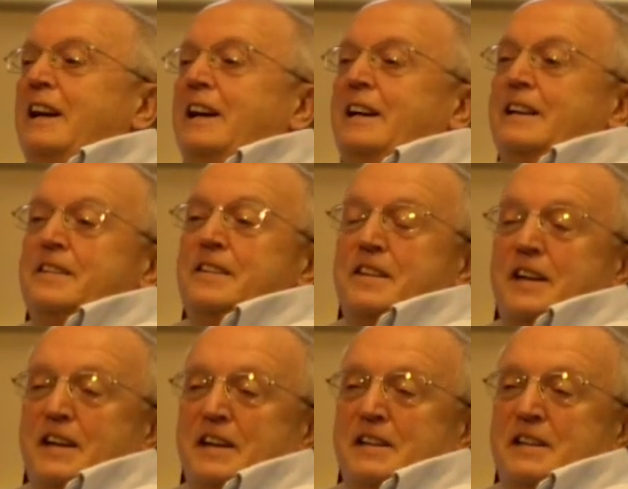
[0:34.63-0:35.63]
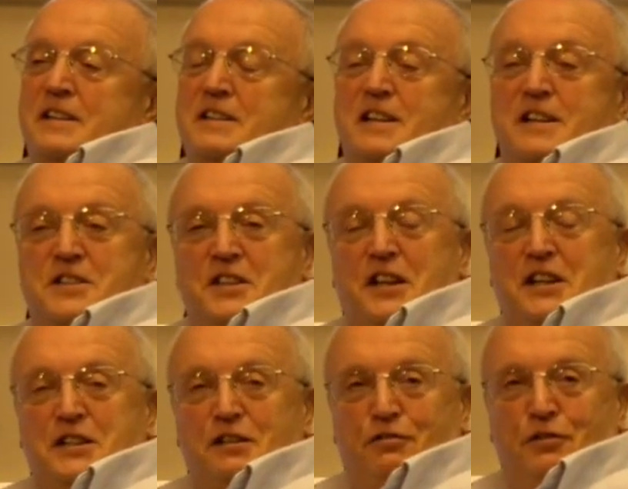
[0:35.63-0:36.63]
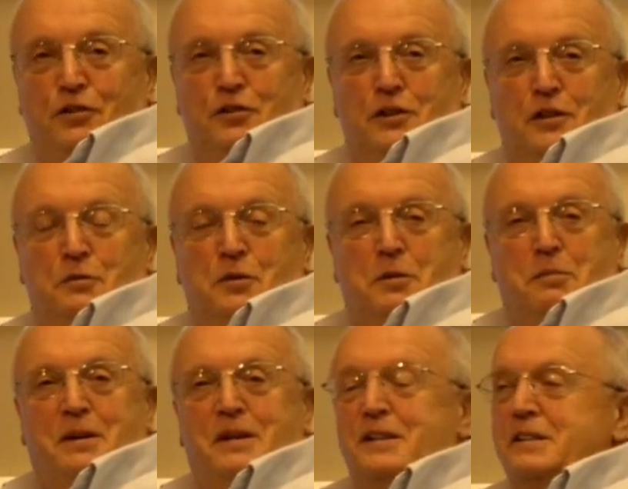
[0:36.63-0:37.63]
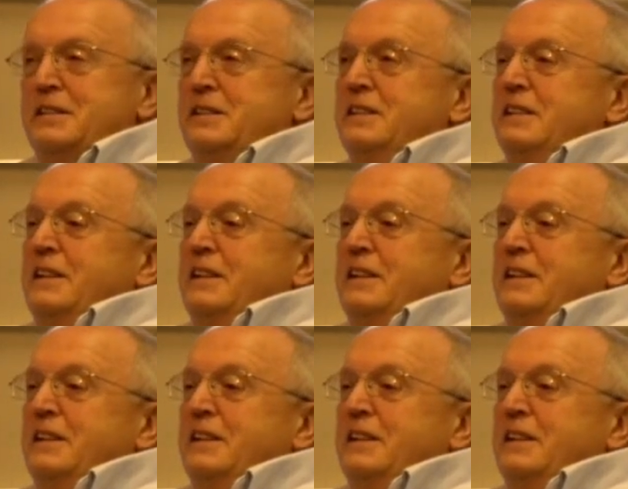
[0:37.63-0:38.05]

and then in 1984, along with a partner,